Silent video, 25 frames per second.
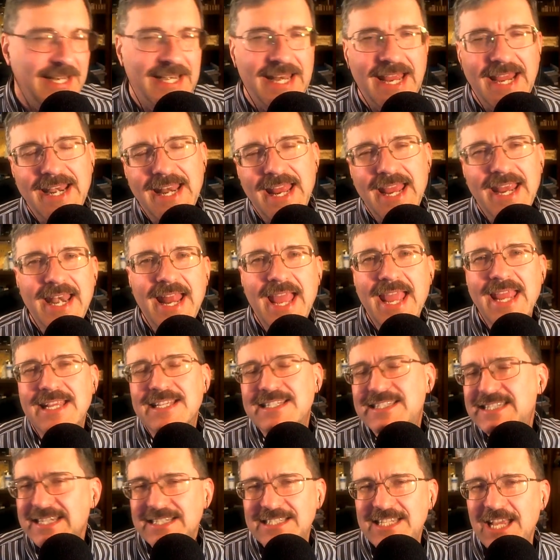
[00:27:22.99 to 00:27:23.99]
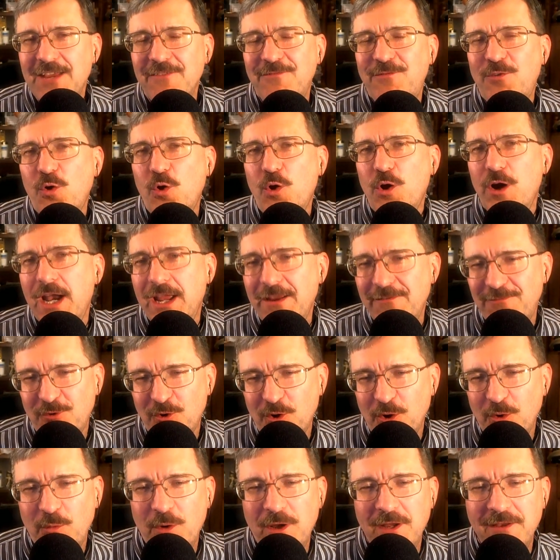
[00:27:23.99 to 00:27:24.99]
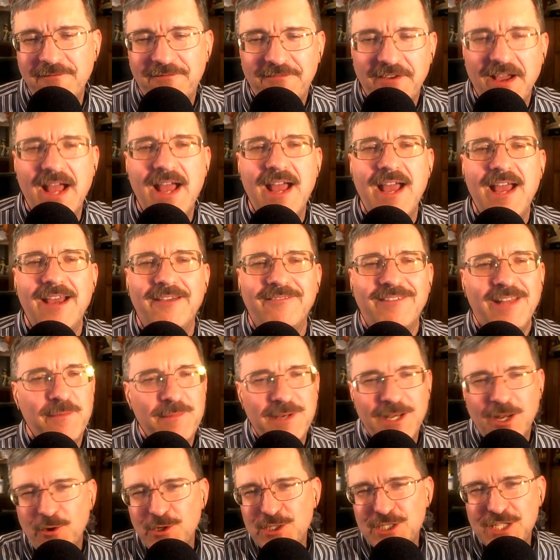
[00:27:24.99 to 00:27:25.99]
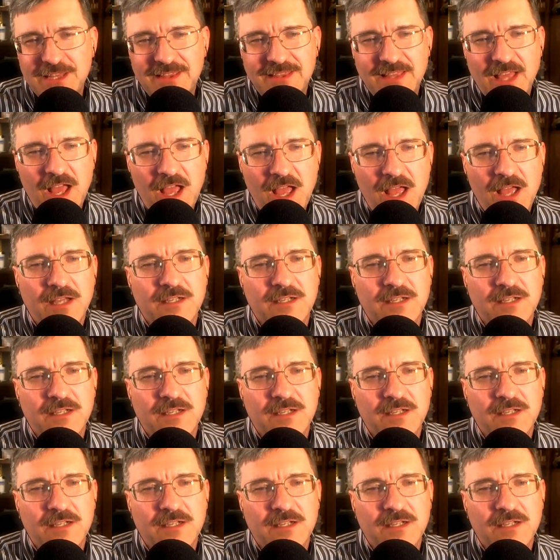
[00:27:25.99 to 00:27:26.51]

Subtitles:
888-684-8415. Let me know what you thought.